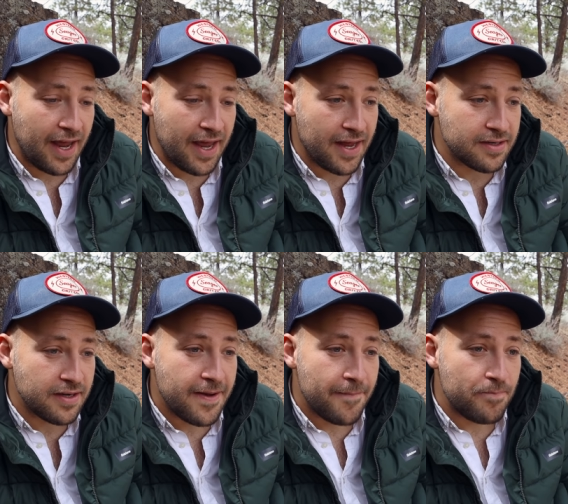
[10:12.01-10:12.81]
and
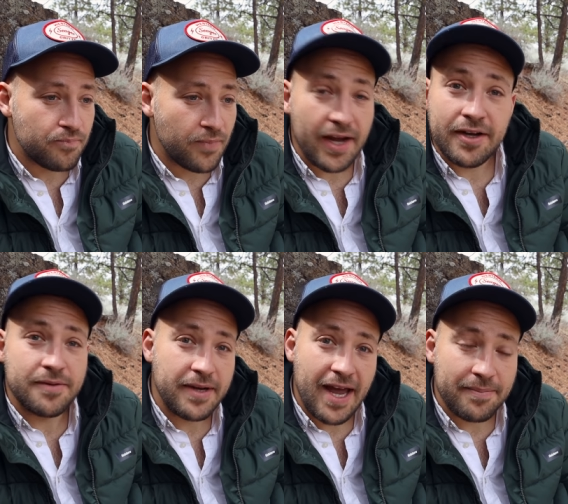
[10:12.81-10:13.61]
I
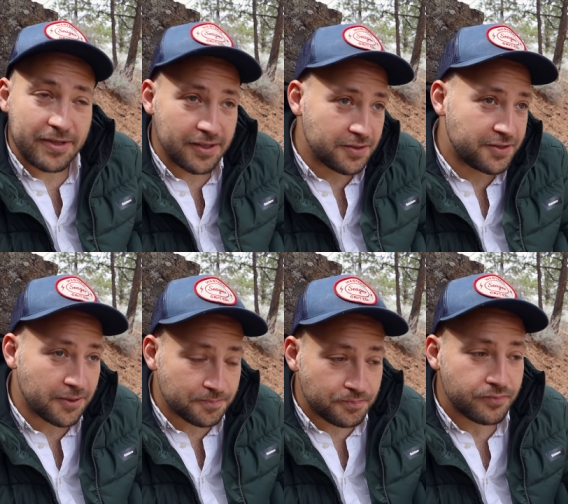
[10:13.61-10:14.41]
couldn't be happier. So